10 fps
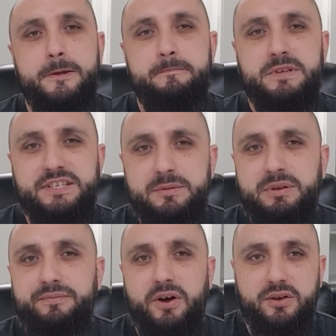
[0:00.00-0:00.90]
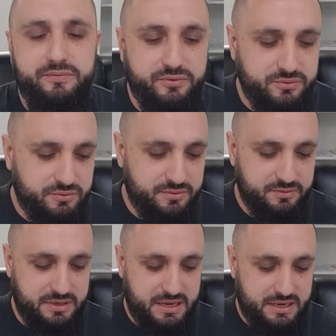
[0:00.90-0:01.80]
To simplify it all for you,
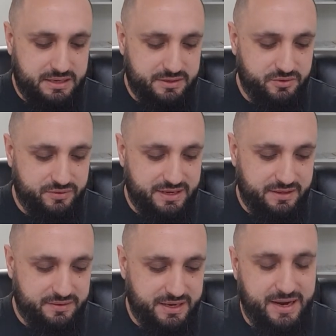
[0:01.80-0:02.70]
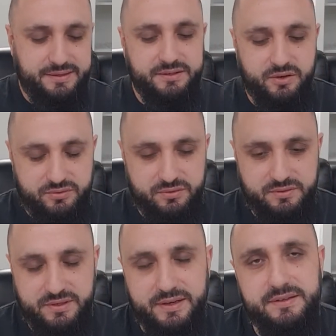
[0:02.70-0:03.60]
the
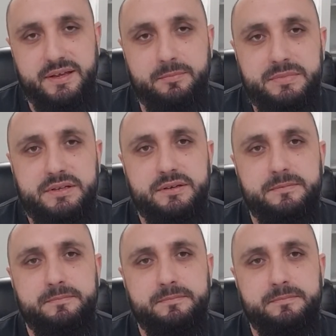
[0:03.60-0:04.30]
antidote to contempt,